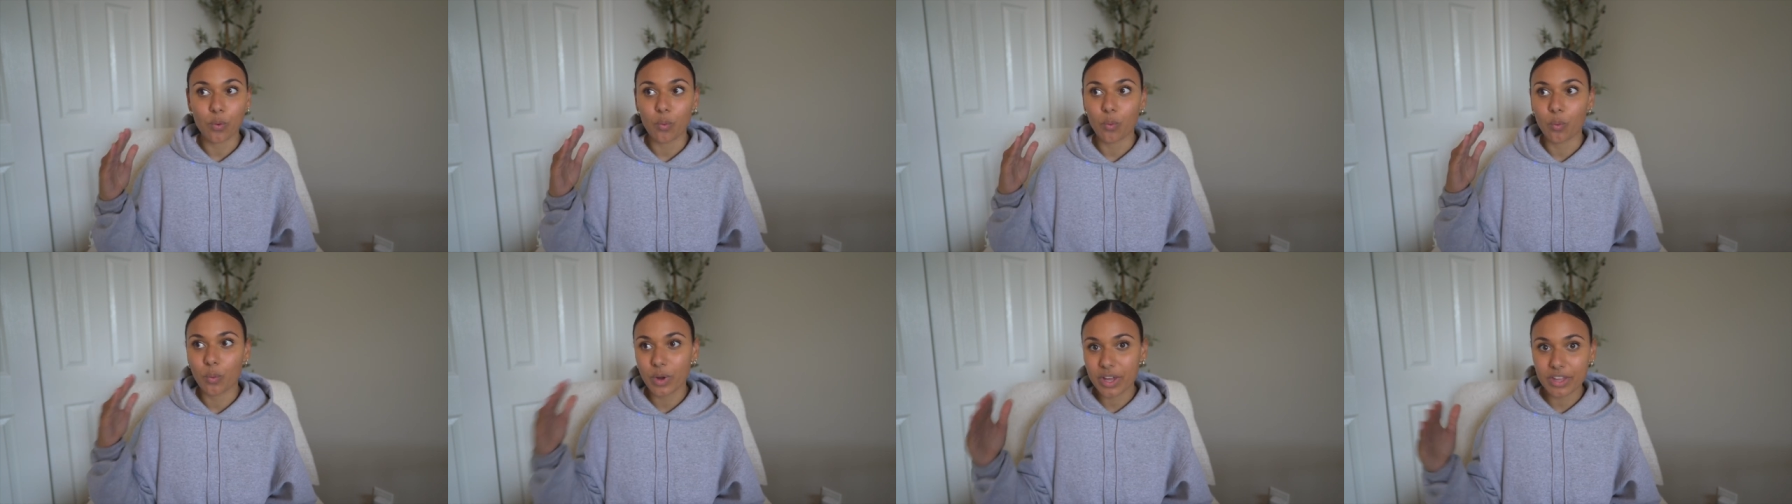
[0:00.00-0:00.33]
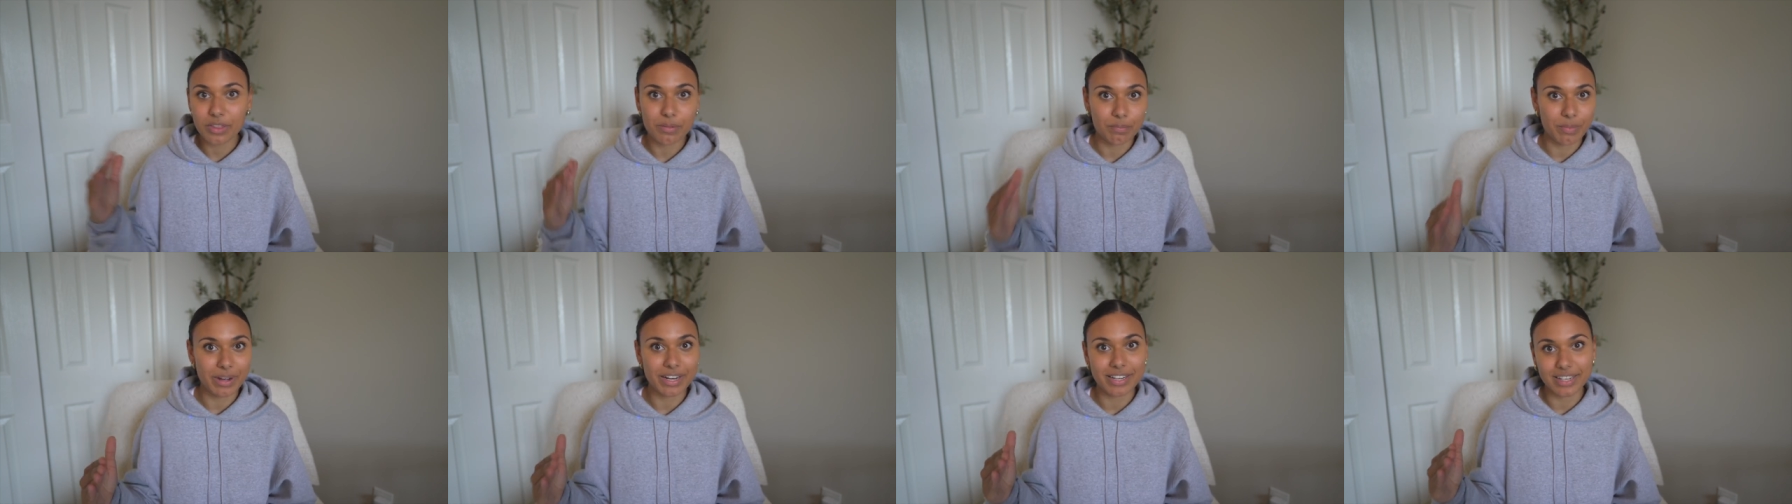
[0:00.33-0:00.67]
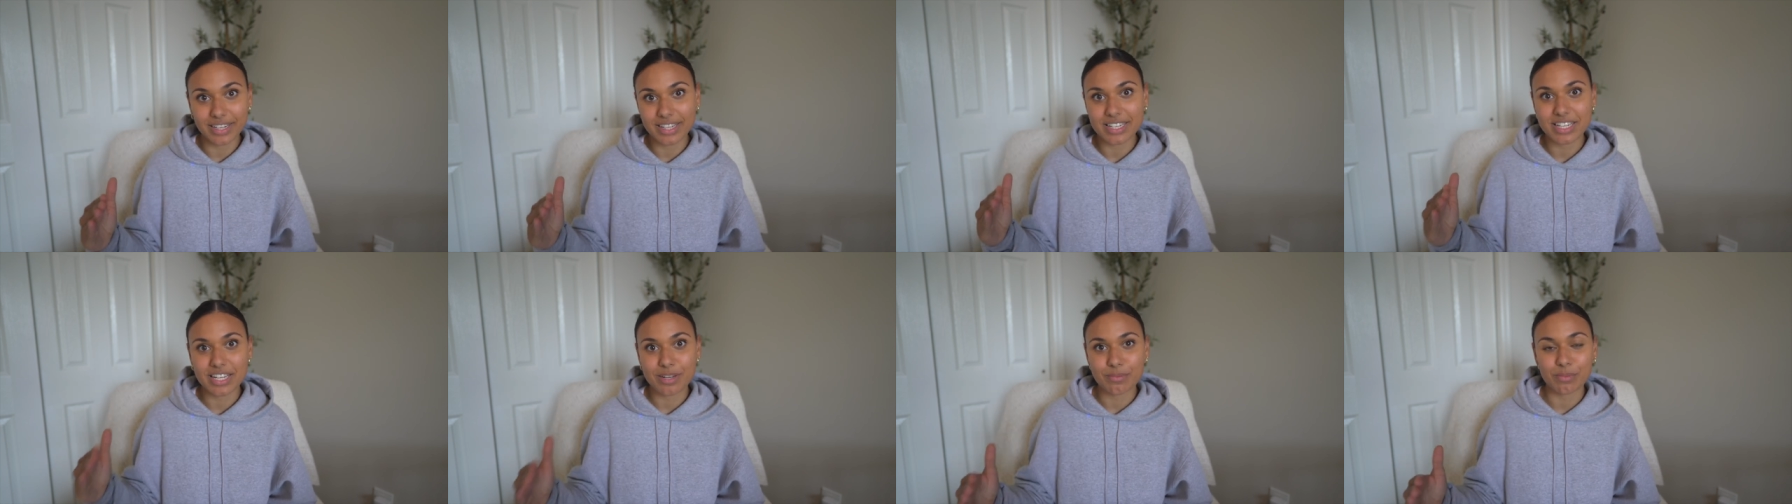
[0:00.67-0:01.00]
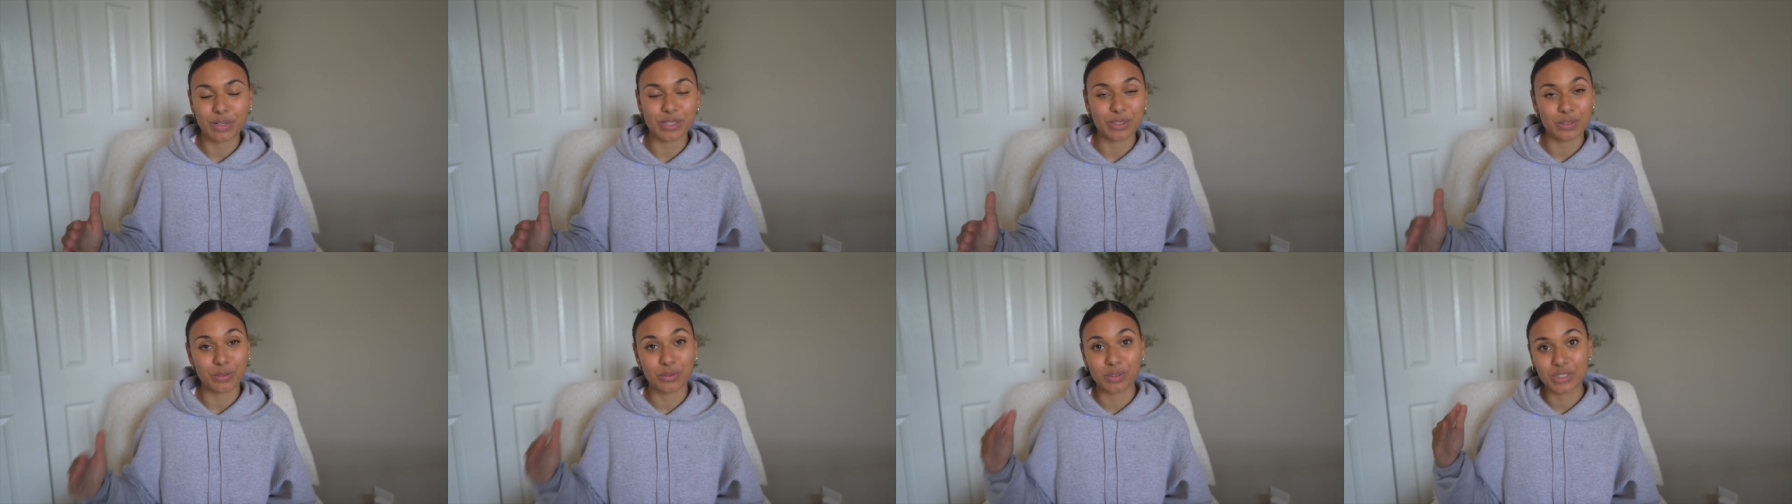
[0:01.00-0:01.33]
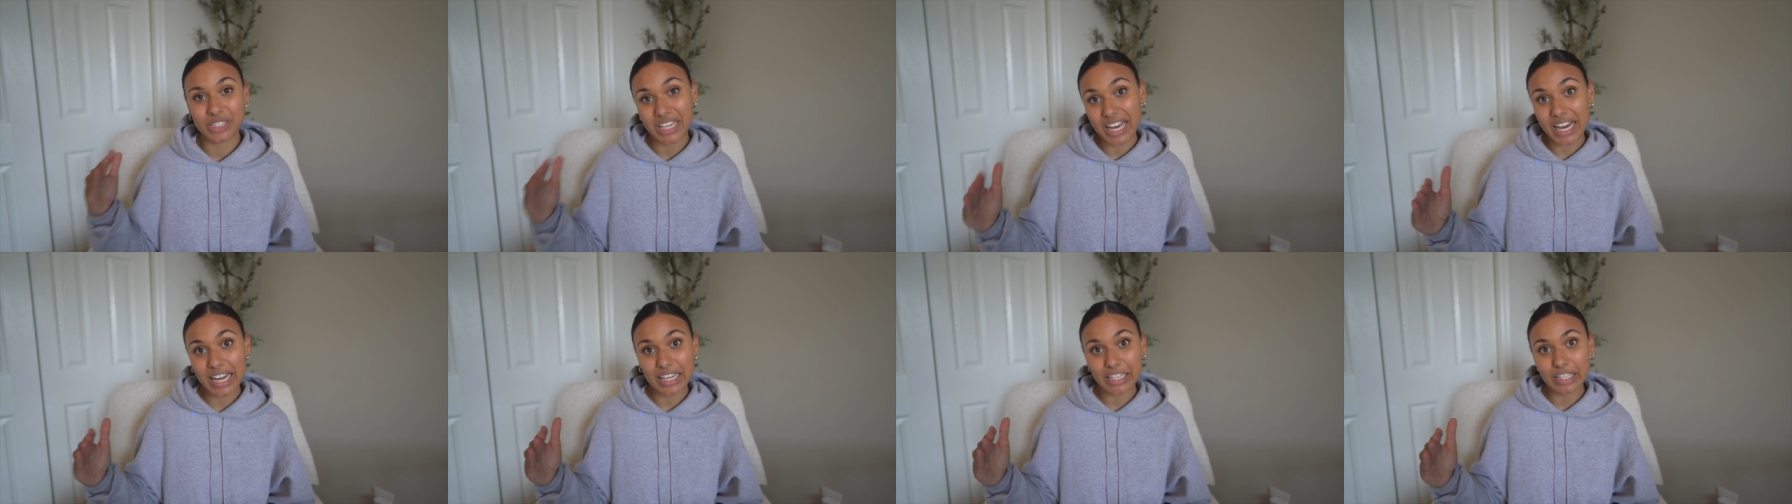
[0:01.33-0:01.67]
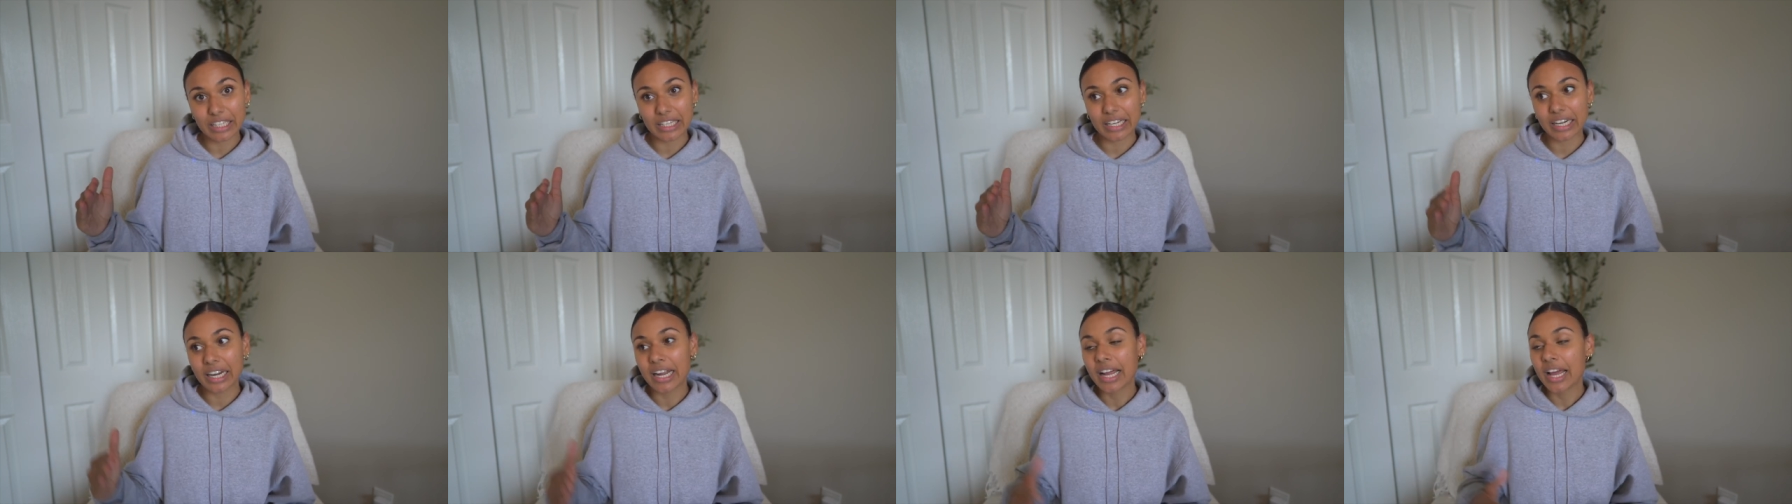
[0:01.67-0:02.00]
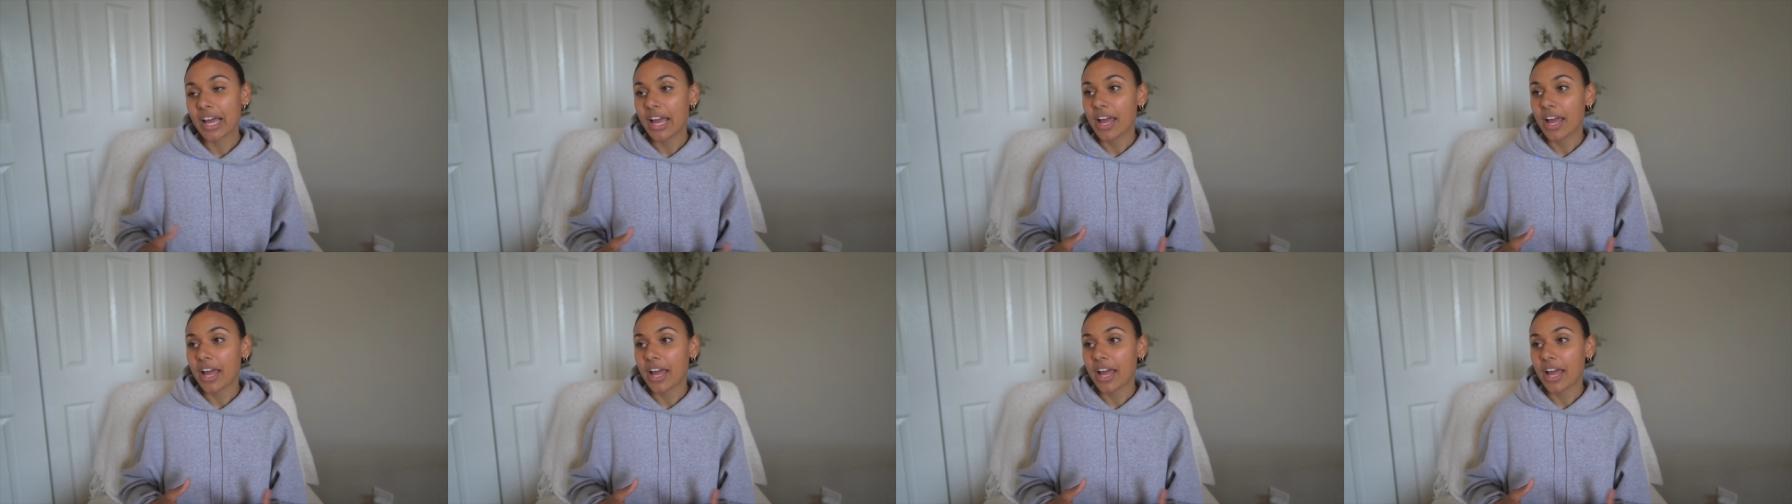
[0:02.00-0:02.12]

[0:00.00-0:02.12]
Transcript: with my 19-month-old toddler,